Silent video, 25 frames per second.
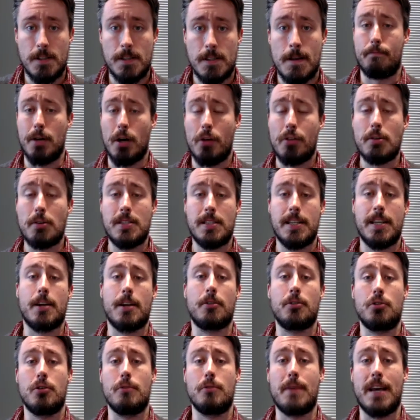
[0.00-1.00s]
build those tier
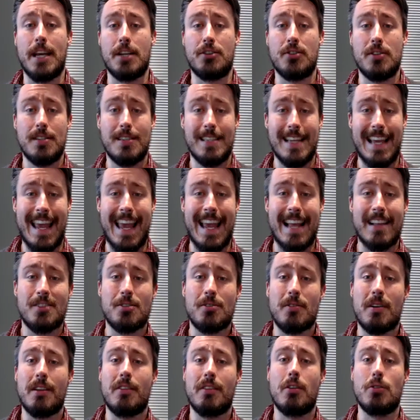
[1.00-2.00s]
2 pages,
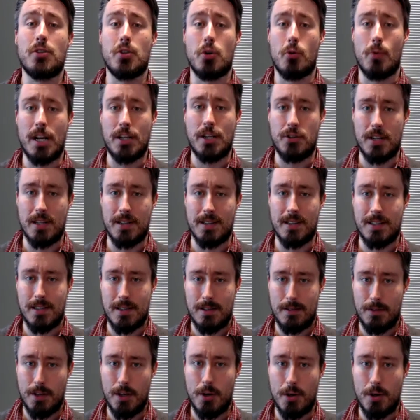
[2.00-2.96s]
answering those questions,